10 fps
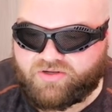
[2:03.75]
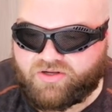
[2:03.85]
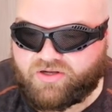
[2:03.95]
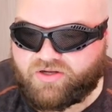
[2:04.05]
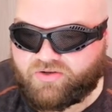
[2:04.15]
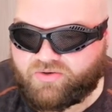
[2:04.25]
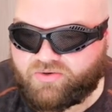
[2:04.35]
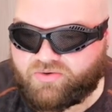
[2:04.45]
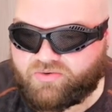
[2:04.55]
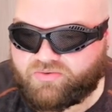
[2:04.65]

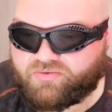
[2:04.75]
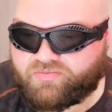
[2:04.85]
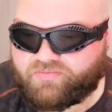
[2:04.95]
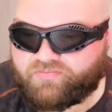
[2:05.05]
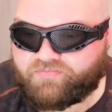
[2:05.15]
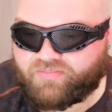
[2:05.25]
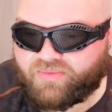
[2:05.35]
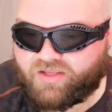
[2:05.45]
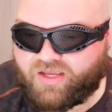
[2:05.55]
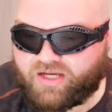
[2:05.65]
who
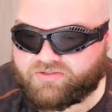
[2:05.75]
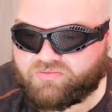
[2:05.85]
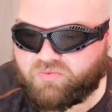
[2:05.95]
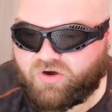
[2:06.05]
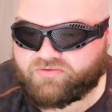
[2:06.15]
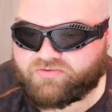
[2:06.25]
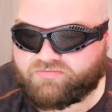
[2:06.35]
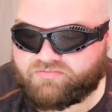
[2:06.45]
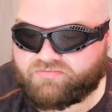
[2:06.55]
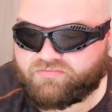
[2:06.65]
has one
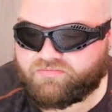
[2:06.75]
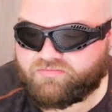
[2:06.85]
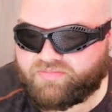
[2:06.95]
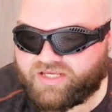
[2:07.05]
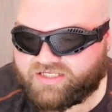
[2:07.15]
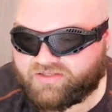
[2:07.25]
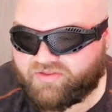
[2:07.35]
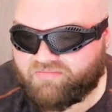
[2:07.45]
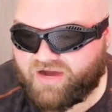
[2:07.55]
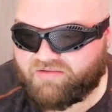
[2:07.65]
piece of
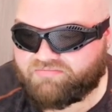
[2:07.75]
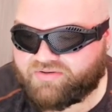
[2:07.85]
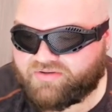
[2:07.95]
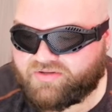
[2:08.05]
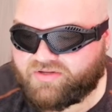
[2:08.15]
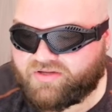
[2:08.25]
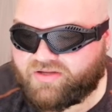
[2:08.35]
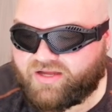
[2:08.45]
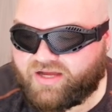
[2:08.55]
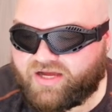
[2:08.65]
the map,
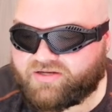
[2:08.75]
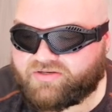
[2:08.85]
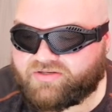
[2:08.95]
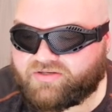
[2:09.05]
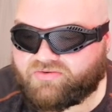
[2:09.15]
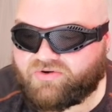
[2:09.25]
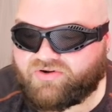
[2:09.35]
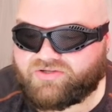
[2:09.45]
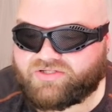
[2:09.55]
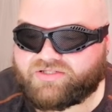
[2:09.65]
and of
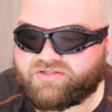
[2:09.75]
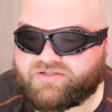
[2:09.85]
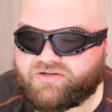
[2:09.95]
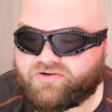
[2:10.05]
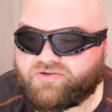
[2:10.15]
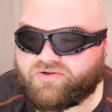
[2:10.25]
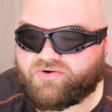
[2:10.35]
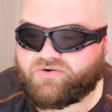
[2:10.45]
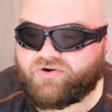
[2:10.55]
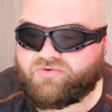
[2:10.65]
course none of the
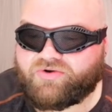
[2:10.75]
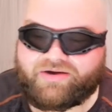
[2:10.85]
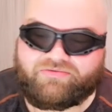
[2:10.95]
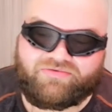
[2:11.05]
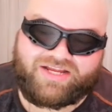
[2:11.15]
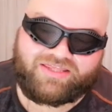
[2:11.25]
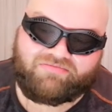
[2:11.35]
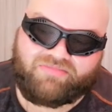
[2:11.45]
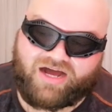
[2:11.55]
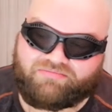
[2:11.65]
crew can read
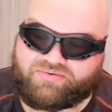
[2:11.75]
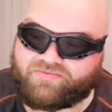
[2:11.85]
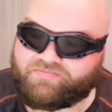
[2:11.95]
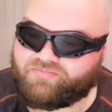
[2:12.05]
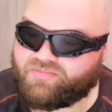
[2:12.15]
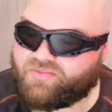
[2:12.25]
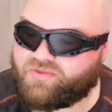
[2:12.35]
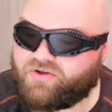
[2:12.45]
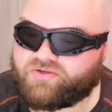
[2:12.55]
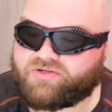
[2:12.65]
the map.
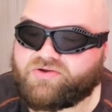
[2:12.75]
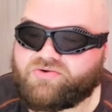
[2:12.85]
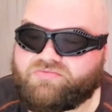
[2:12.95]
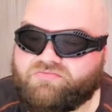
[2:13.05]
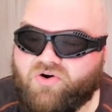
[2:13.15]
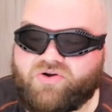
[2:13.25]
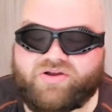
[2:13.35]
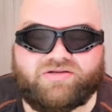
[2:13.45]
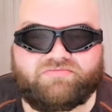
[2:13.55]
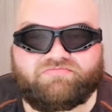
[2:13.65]
Also,
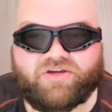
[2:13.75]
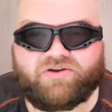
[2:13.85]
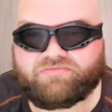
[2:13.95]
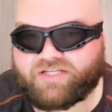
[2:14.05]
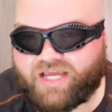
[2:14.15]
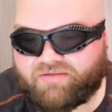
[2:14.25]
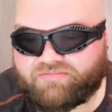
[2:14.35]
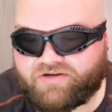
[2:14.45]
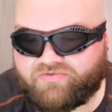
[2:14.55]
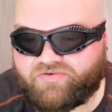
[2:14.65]
Morgan becomes the
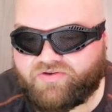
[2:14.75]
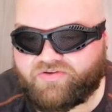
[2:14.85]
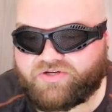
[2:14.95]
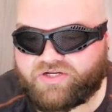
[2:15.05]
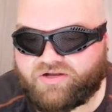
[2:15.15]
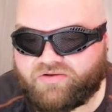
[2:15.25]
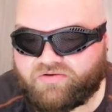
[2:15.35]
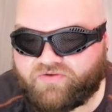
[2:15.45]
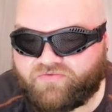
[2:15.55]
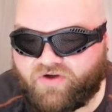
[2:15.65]
captain of her ship,
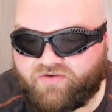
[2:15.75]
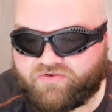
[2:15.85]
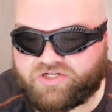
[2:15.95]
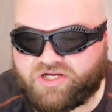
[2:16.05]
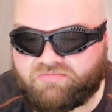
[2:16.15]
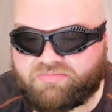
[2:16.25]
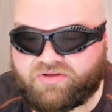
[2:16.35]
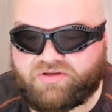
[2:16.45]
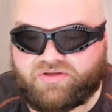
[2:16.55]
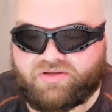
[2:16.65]
of her father's ship,
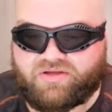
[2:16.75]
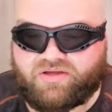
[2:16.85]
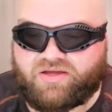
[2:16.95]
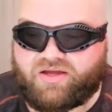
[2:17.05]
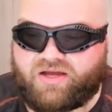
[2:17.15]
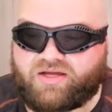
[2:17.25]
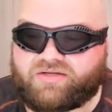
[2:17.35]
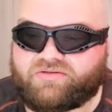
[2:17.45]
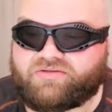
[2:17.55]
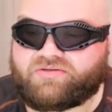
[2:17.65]

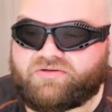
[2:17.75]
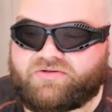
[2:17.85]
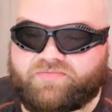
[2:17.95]
and